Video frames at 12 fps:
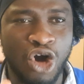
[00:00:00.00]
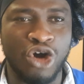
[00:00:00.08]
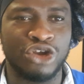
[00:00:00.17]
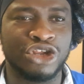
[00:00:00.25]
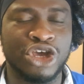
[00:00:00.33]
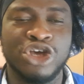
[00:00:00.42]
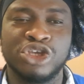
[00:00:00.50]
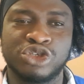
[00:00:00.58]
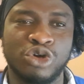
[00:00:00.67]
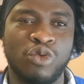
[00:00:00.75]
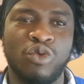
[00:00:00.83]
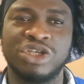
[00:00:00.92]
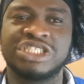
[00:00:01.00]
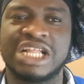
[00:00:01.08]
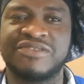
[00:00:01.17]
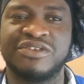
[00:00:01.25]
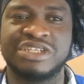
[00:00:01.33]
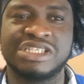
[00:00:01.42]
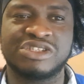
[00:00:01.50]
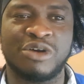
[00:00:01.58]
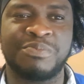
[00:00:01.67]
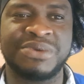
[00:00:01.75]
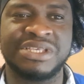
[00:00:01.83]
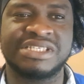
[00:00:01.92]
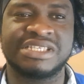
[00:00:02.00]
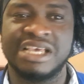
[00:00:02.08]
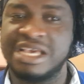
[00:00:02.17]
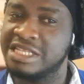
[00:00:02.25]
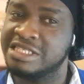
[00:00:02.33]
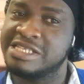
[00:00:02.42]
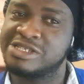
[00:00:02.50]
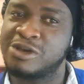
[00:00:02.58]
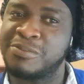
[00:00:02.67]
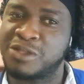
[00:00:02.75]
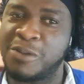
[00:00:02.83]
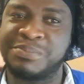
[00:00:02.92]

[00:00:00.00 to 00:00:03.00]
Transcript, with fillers: I don't want to drag this video. I want you to